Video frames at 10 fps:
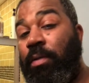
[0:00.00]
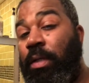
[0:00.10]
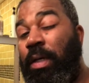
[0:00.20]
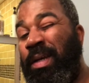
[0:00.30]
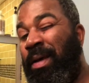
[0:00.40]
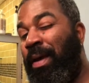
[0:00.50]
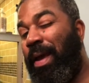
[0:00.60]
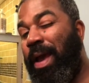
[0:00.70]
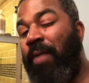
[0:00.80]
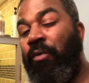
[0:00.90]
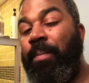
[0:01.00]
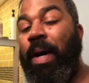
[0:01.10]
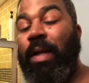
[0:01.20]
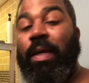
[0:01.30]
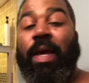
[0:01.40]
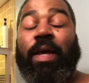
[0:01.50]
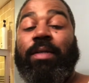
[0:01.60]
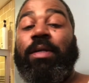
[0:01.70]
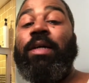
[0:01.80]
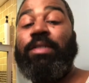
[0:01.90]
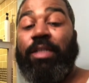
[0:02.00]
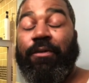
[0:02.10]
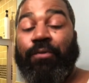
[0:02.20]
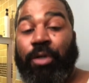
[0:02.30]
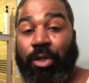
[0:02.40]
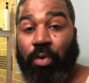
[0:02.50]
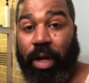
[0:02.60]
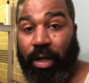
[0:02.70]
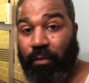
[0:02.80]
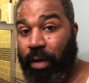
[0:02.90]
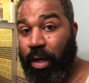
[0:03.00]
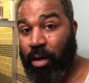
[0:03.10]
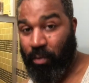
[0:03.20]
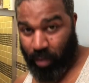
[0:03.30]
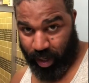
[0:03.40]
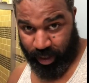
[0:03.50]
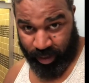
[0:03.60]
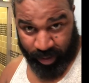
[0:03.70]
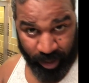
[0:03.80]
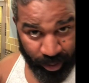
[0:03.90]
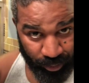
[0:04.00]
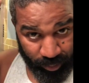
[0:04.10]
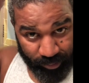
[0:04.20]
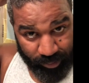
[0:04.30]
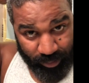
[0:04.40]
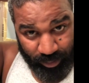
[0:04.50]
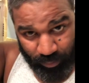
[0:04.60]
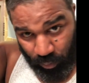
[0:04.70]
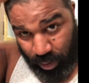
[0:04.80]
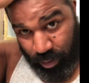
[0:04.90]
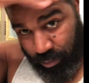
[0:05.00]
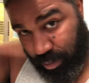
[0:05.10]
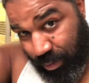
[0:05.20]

look, everybody has a different grade of hair, right? You can see, whoa,